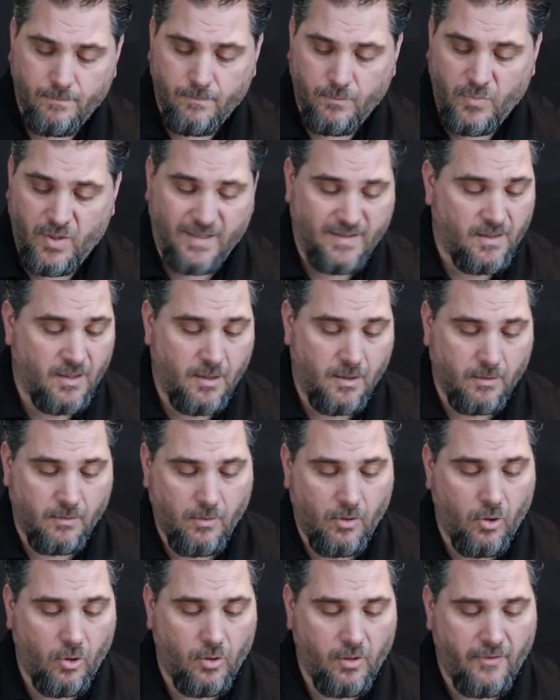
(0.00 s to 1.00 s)
That's a
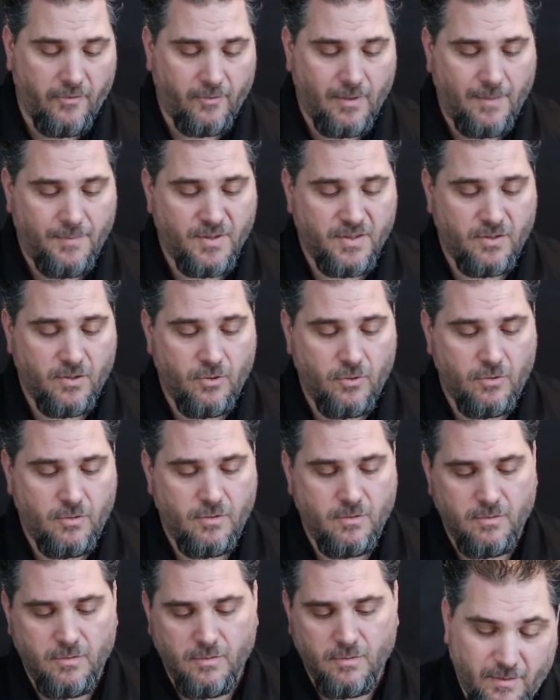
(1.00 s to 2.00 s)
whole other episode.
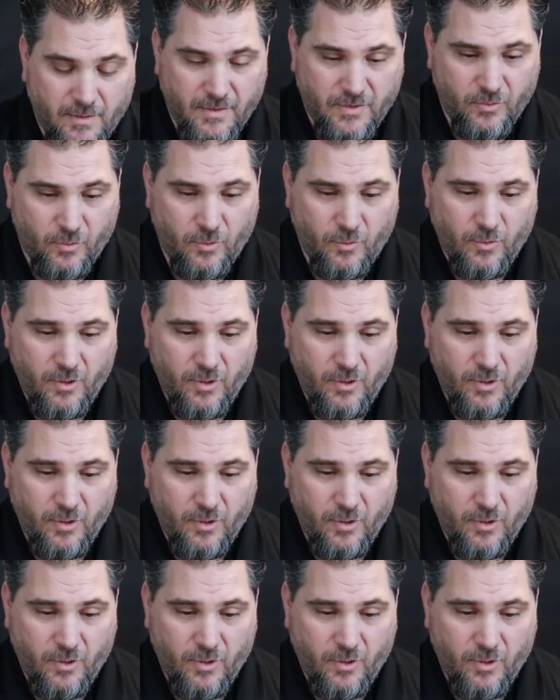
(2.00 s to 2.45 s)
So what